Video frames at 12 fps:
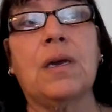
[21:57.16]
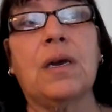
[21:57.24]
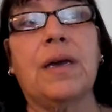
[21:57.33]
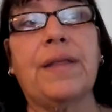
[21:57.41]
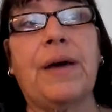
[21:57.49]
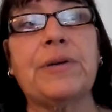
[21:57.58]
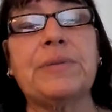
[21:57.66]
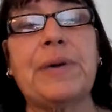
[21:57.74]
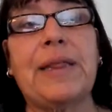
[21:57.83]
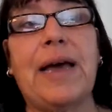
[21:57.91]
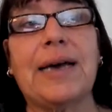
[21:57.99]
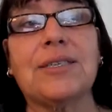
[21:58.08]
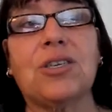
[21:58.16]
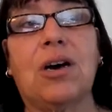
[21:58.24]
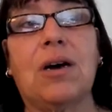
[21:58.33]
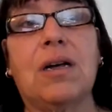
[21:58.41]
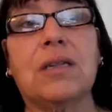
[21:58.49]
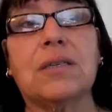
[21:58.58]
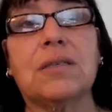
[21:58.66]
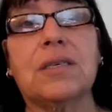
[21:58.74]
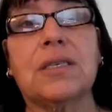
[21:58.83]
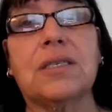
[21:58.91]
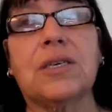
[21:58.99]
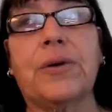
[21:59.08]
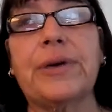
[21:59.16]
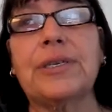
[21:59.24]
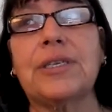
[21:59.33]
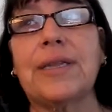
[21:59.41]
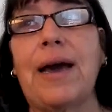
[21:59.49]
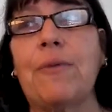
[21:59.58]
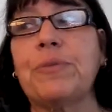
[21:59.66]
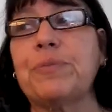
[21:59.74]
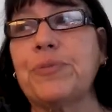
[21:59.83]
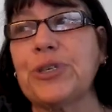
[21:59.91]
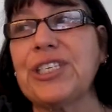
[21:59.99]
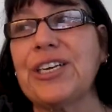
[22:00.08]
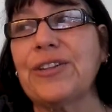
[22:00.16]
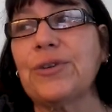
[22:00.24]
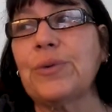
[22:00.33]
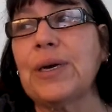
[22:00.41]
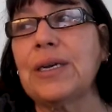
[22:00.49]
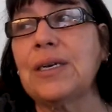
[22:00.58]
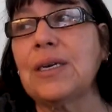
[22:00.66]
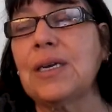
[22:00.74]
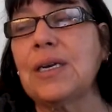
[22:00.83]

And that was my last haul, is going to that particular one.